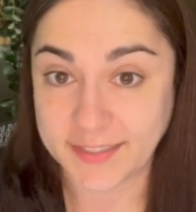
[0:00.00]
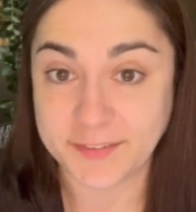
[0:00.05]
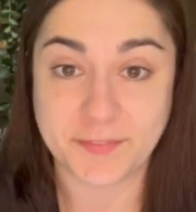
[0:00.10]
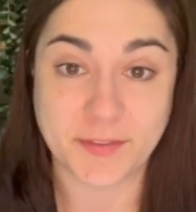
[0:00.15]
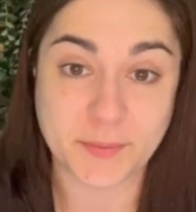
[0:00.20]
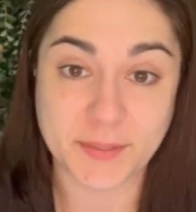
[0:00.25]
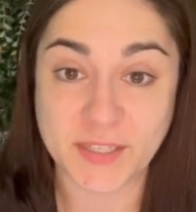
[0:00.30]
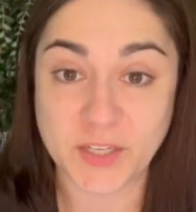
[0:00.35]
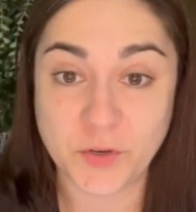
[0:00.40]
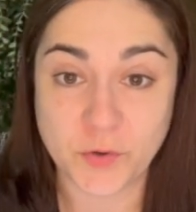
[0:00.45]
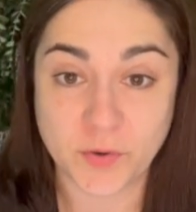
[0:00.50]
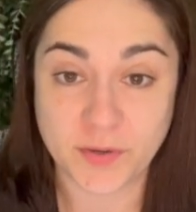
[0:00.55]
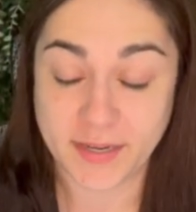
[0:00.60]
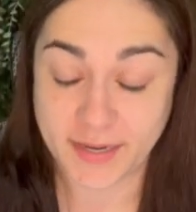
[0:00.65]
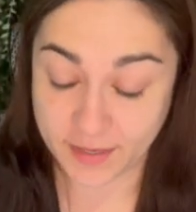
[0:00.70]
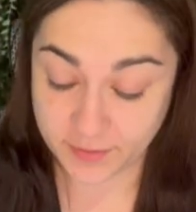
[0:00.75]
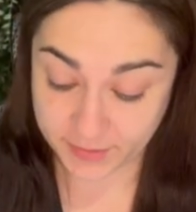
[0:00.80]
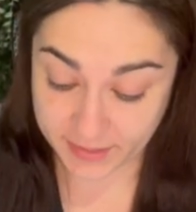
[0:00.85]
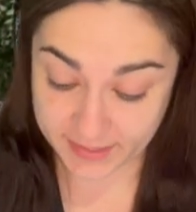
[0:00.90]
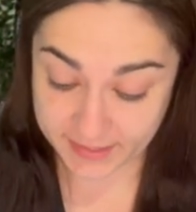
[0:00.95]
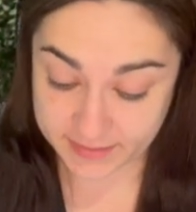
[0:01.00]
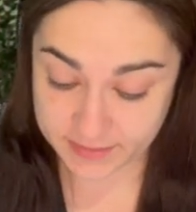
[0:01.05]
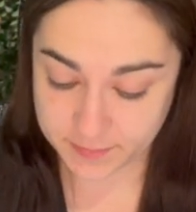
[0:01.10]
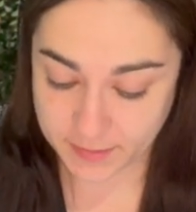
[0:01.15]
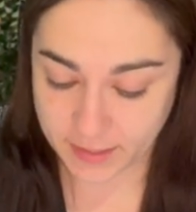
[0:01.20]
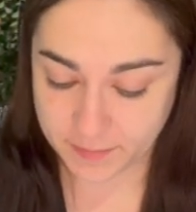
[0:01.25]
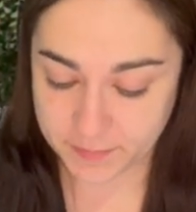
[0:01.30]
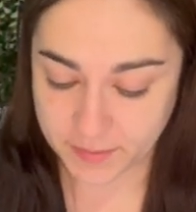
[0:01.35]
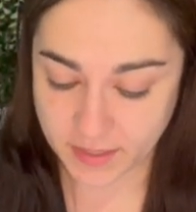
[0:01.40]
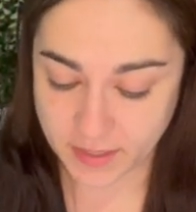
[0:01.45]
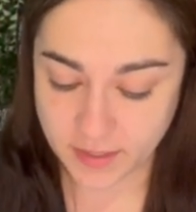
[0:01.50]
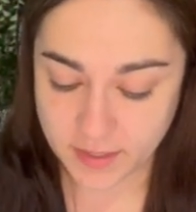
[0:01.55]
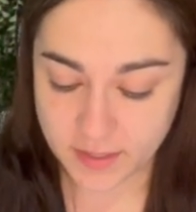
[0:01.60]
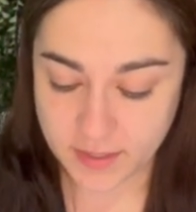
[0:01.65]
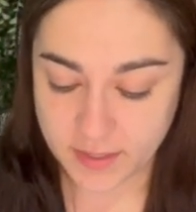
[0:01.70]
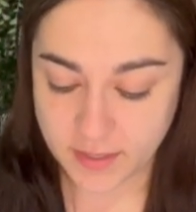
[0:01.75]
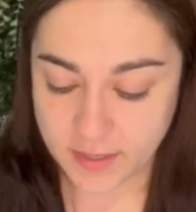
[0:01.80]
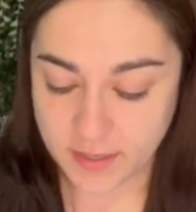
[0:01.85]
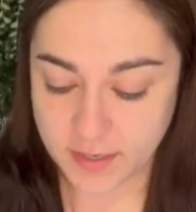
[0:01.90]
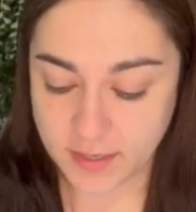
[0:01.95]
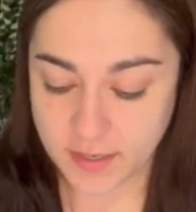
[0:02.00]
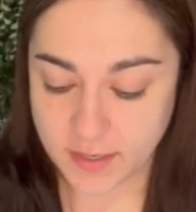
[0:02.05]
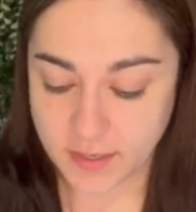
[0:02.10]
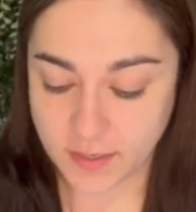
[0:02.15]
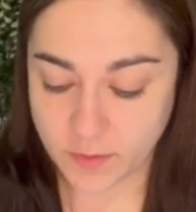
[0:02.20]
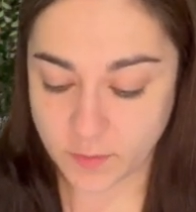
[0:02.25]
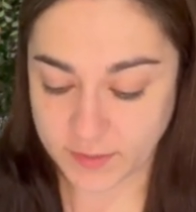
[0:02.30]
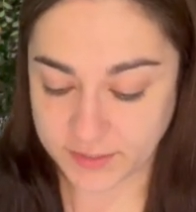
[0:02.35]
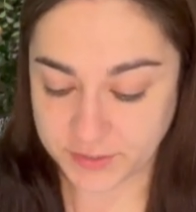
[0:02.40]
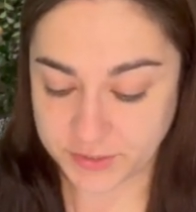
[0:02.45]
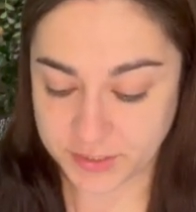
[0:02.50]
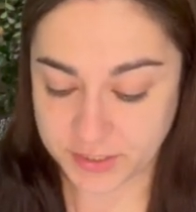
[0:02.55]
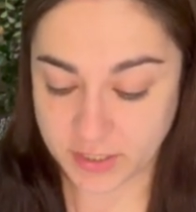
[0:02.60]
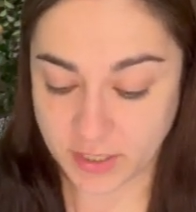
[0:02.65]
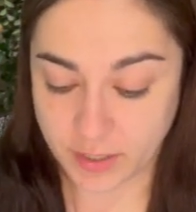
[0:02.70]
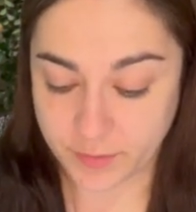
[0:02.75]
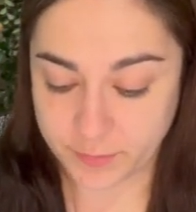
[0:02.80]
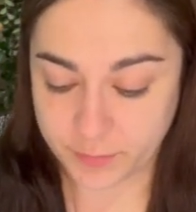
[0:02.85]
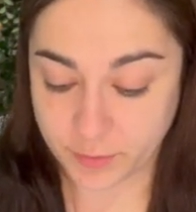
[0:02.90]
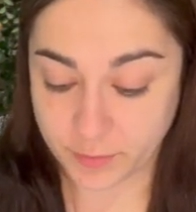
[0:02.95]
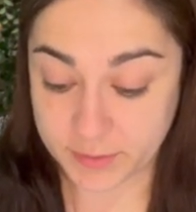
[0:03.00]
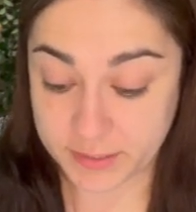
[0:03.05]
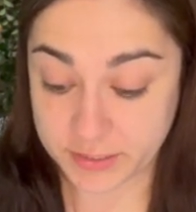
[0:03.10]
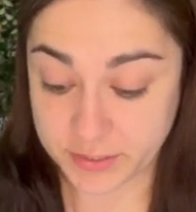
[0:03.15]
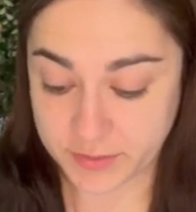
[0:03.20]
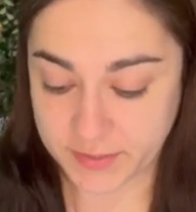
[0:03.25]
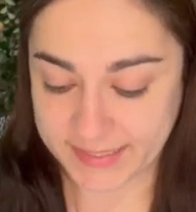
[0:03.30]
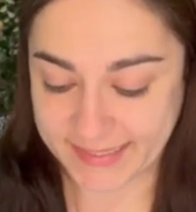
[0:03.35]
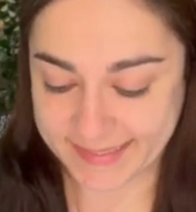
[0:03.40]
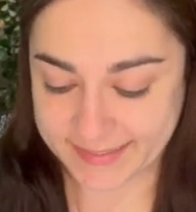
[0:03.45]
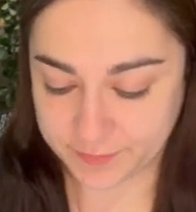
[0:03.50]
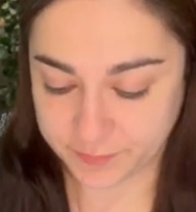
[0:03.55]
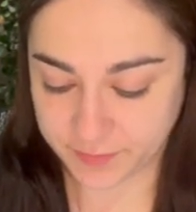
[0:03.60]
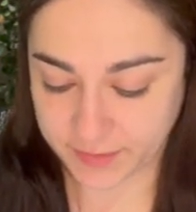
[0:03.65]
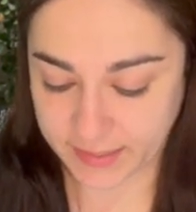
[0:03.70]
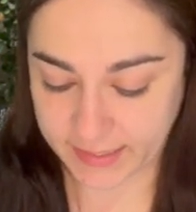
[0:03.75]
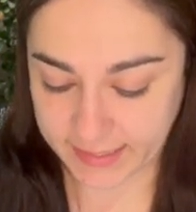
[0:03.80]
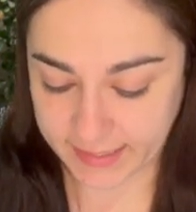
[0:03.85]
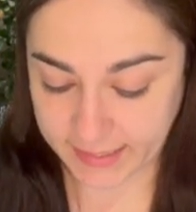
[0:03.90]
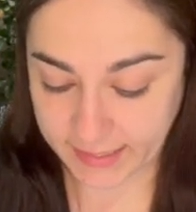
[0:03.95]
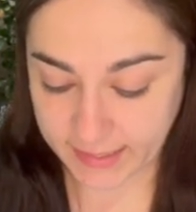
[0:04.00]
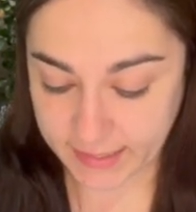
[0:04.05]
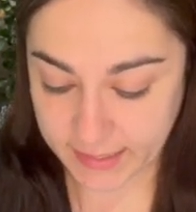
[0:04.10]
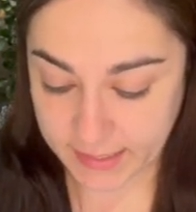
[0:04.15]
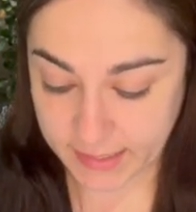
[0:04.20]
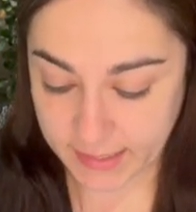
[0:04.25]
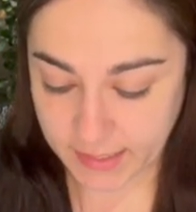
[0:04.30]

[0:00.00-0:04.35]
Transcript: If there was a non-calculator paper question, I would probably do this differently.